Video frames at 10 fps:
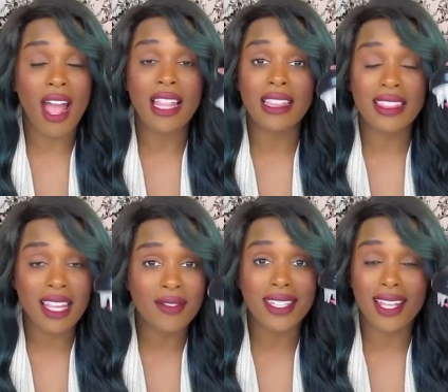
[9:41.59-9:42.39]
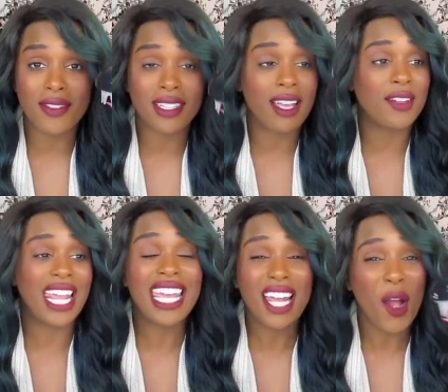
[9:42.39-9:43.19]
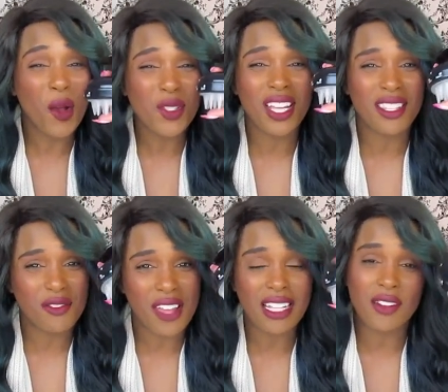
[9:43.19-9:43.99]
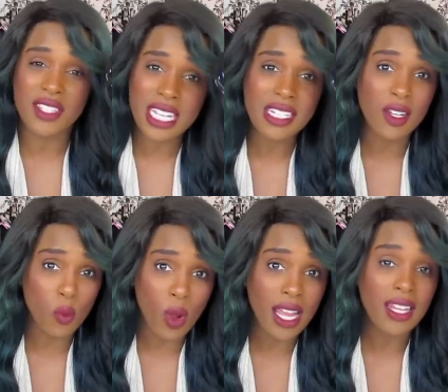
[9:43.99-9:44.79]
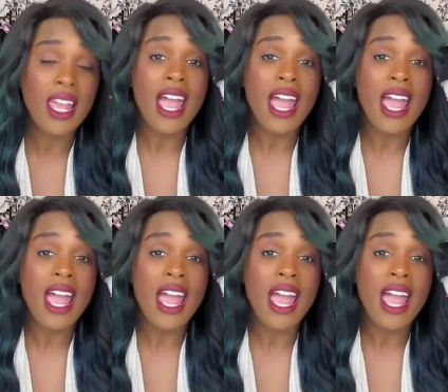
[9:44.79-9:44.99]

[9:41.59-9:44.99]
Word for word: I love it, love it, love it. And I also like the fact I've seen it in white.